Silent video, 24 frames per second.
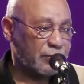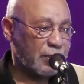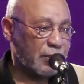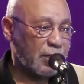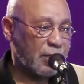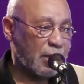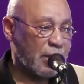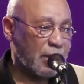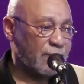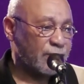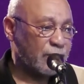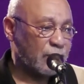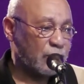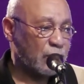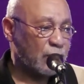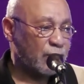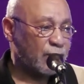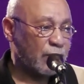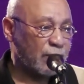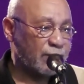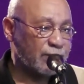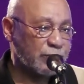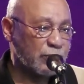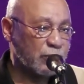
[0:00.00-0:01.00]
And after
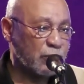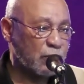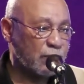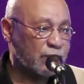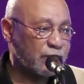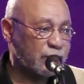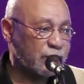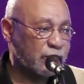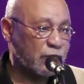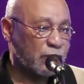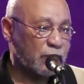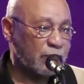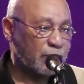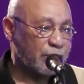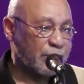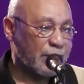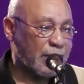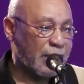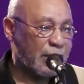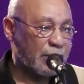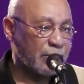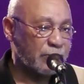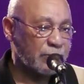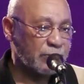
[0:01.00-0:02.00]
you've observed certain
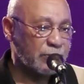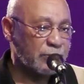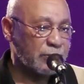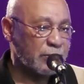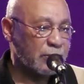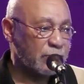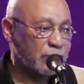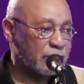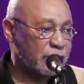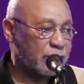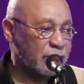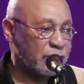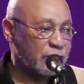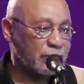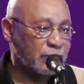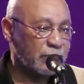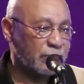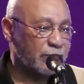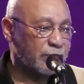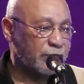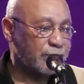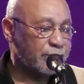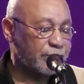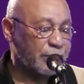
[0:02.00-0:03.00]
patterns and,
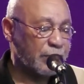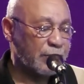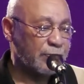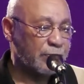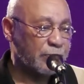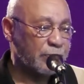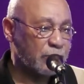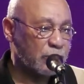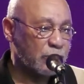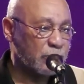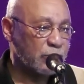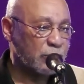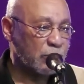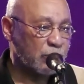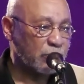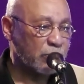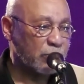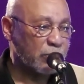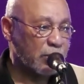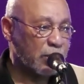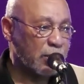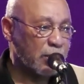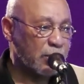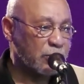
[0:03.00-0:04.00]
people do certain
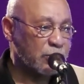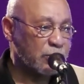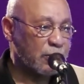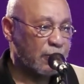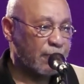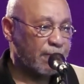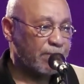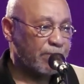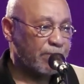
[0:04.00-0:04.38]
things